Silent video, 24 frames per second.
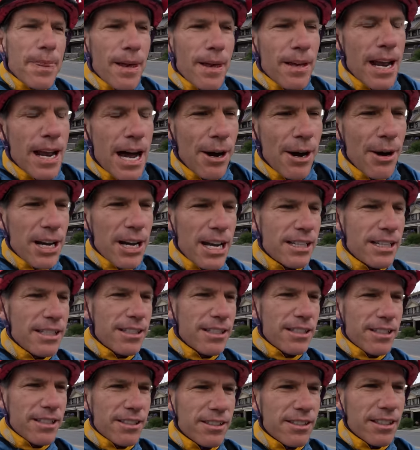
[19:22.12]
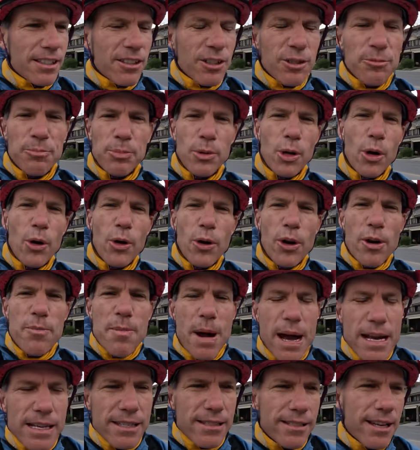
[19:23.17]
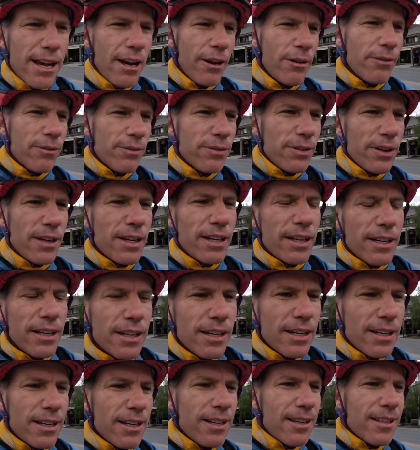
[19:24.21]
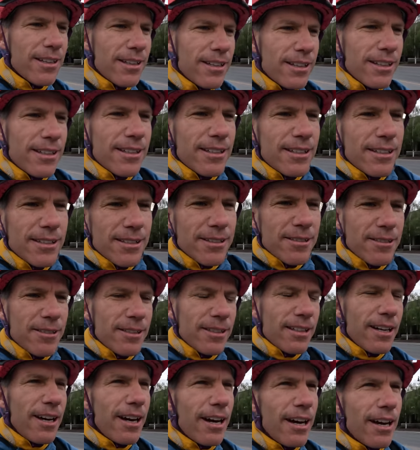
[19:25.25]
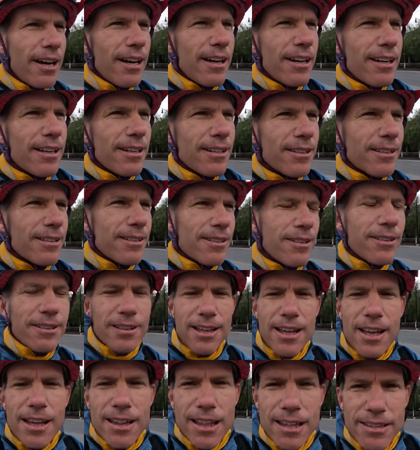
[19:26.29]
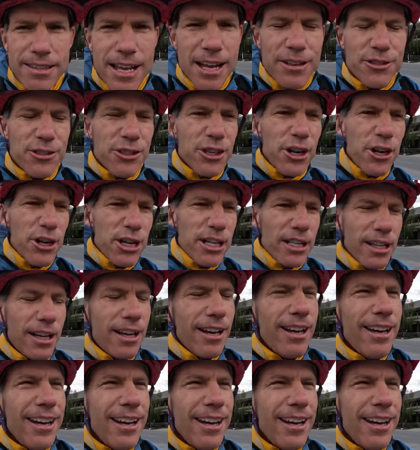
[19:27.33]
And how I get to just explore myself. That sounds dirty.